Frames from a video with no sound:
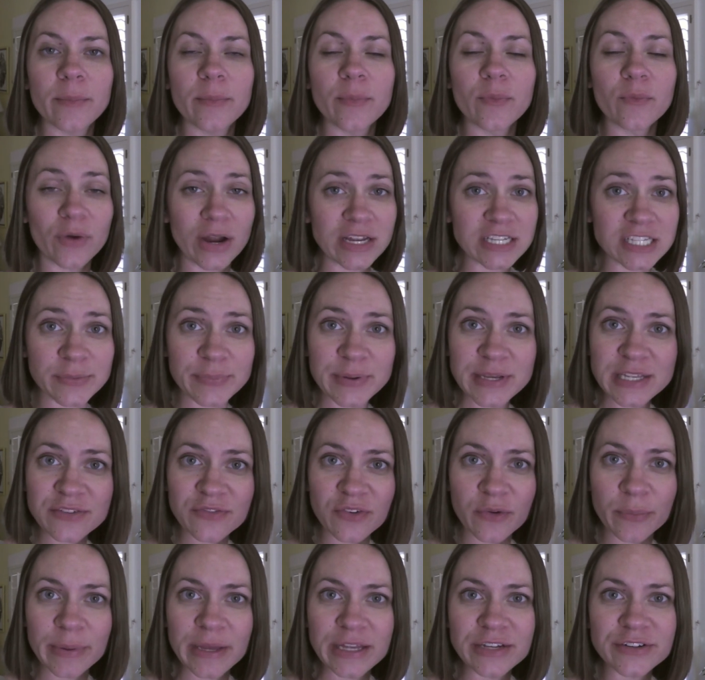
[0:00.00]
recipes
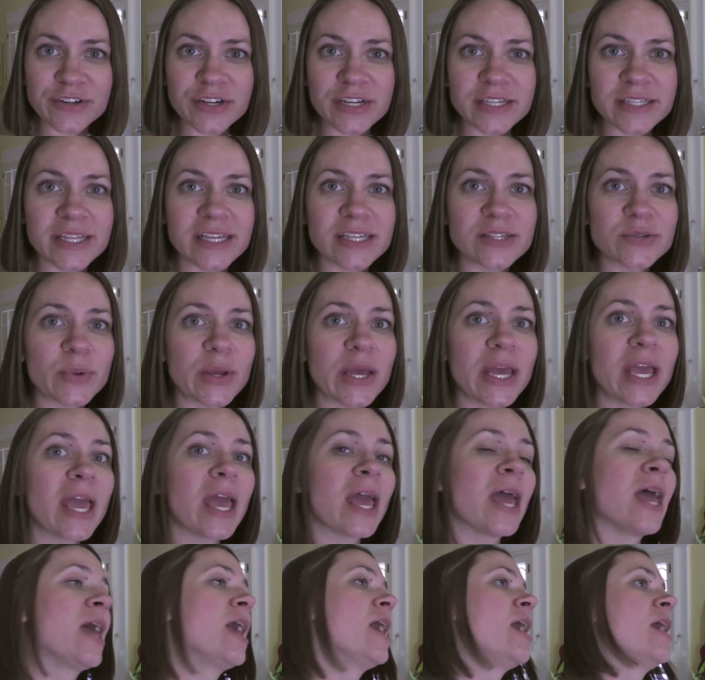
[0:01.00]
from Pinterest this
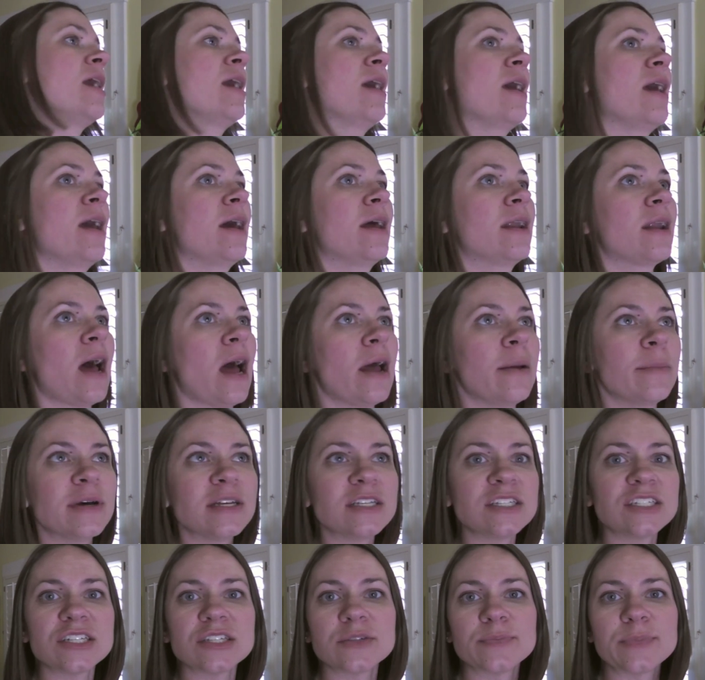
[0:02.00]
week, and I
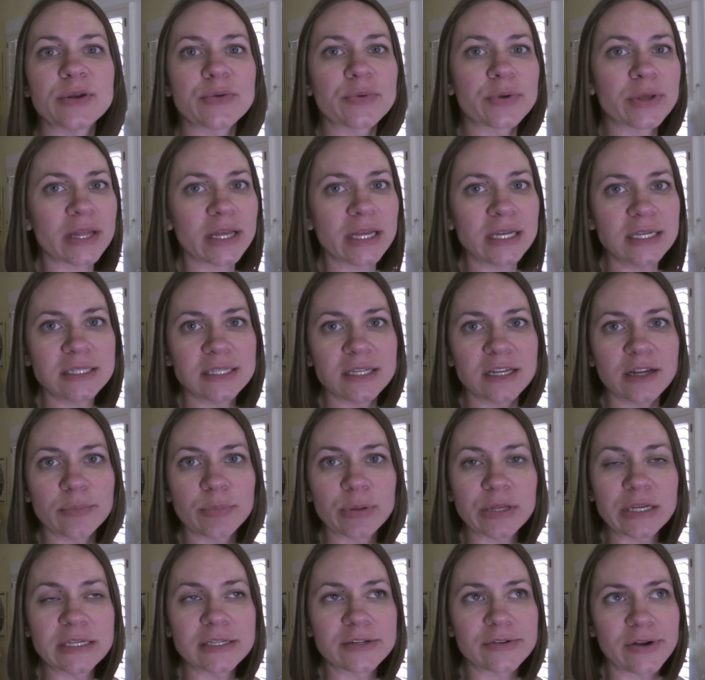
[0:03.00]
must just be really easy to
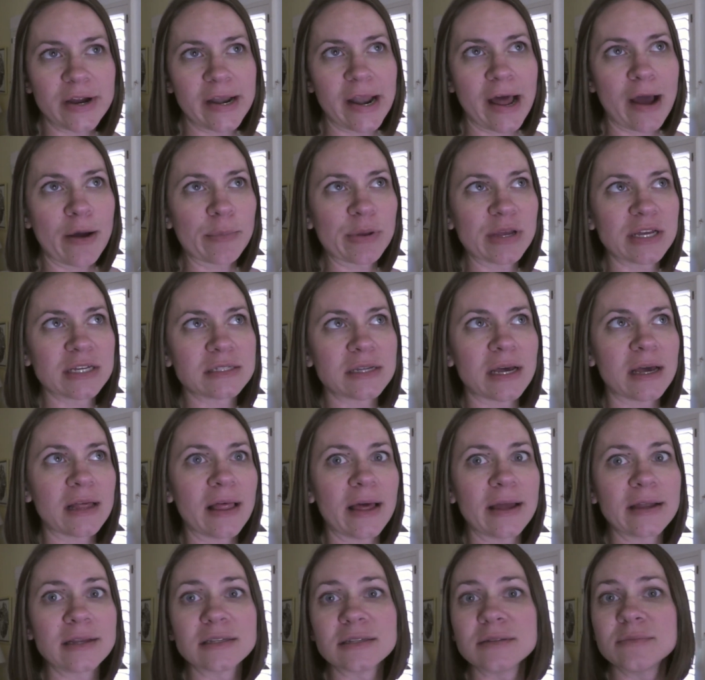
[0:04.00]
please right now because I
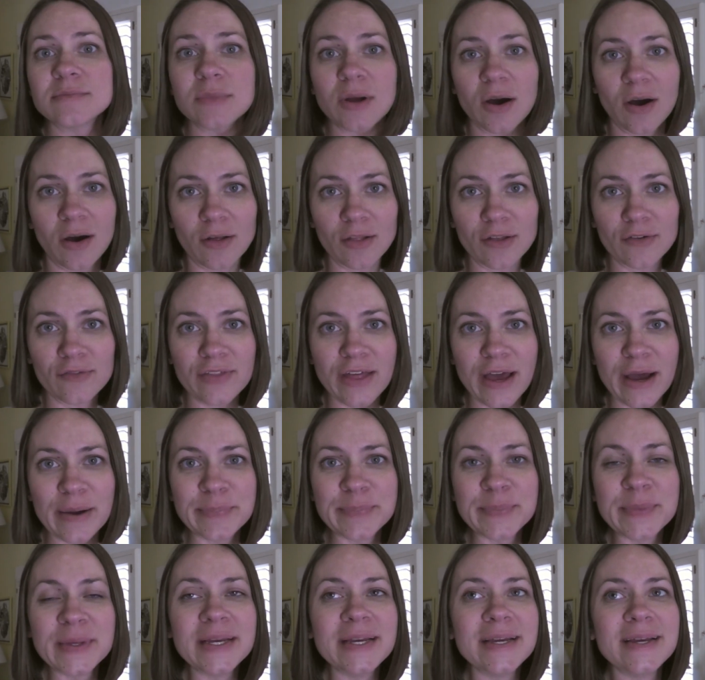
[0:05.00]
liked all of
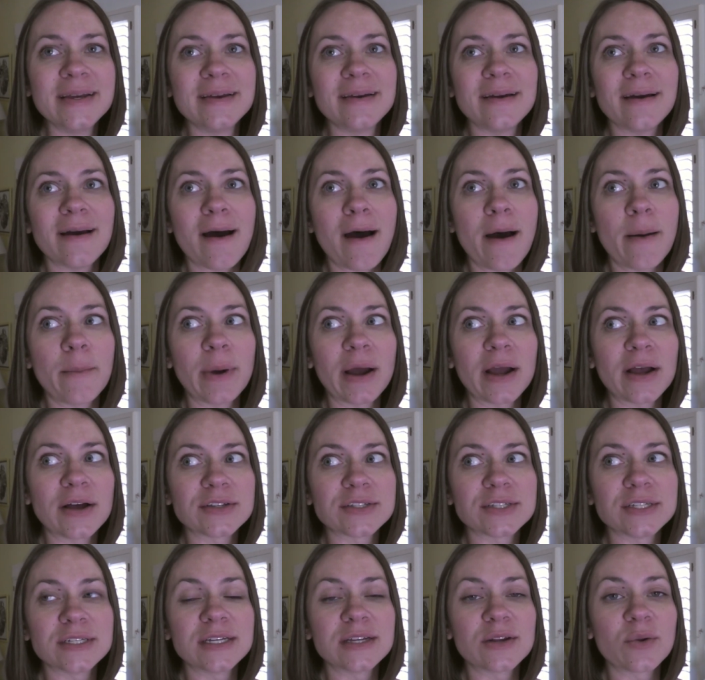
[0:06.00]
them. Um, I
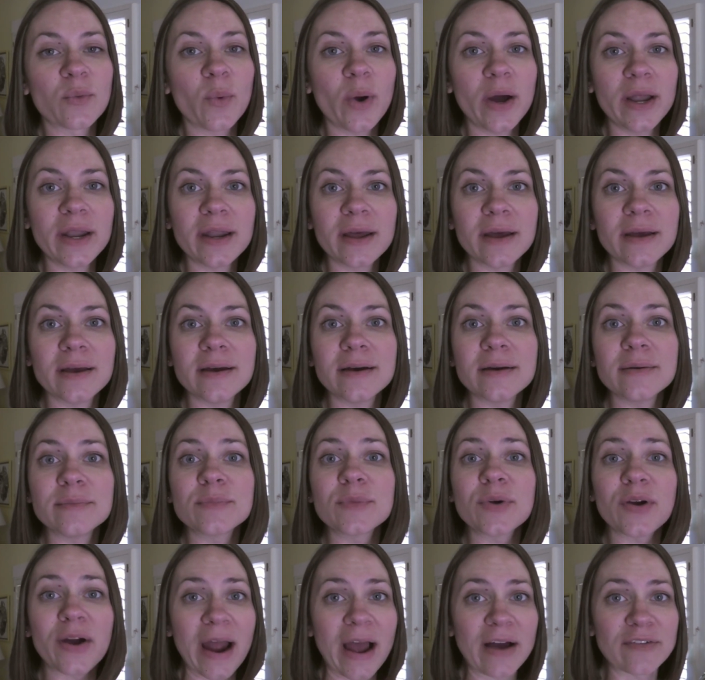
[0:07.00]
also did one
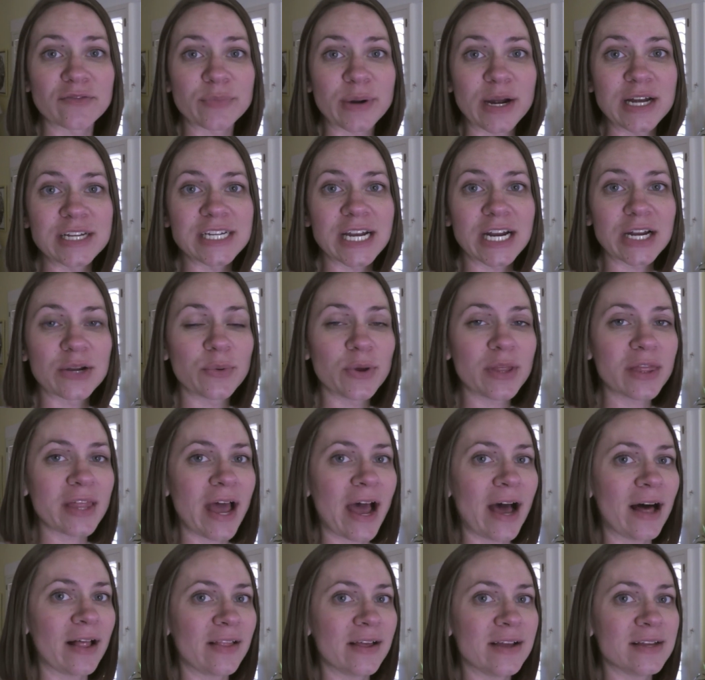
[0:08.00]
craft project with
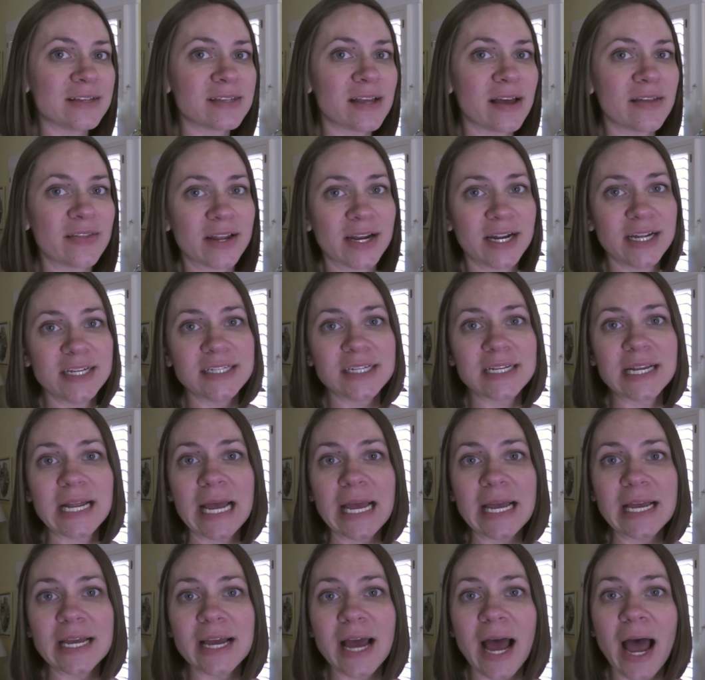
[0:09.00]
Alice, and then I did
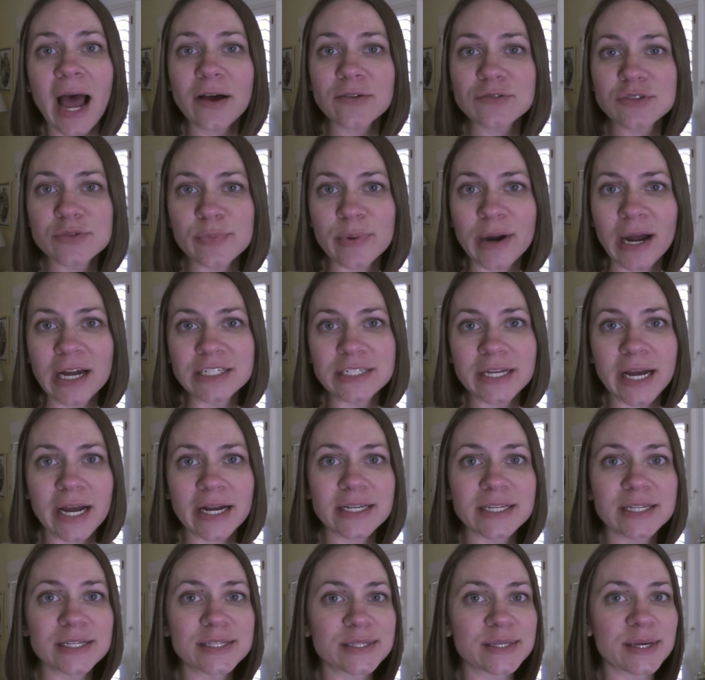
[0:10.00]
a house
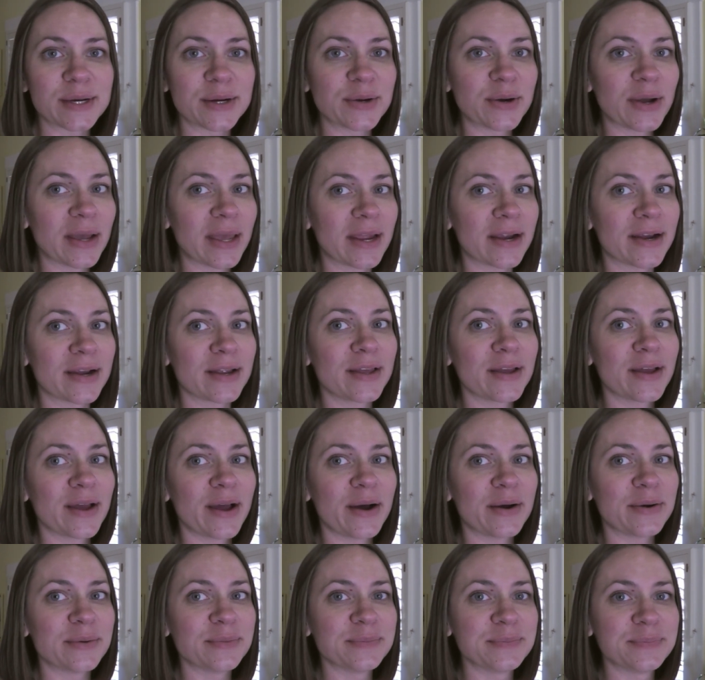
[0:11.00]
project, so here you
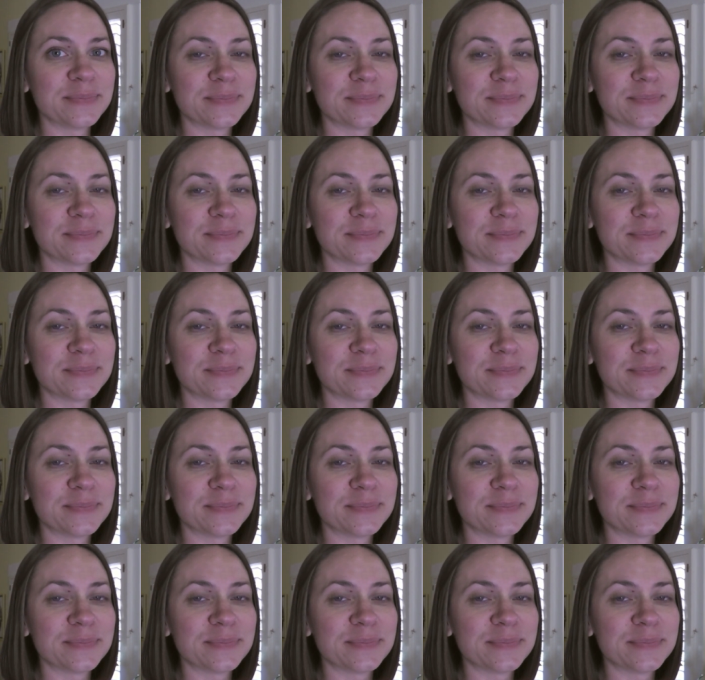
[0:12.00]
go.